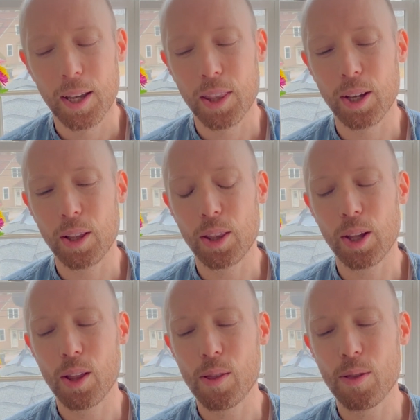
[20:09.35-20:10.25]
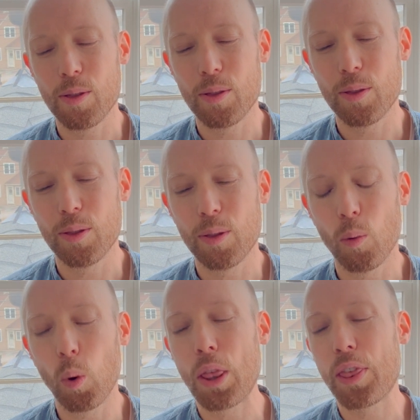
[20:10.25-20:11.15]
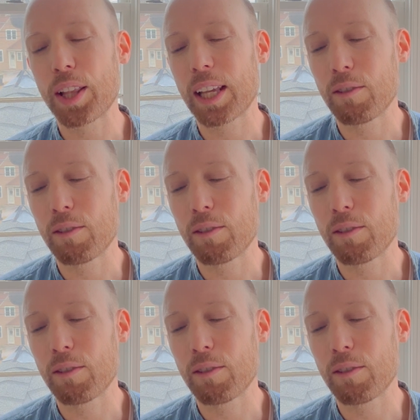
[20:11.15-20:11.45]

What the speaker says: The one thing they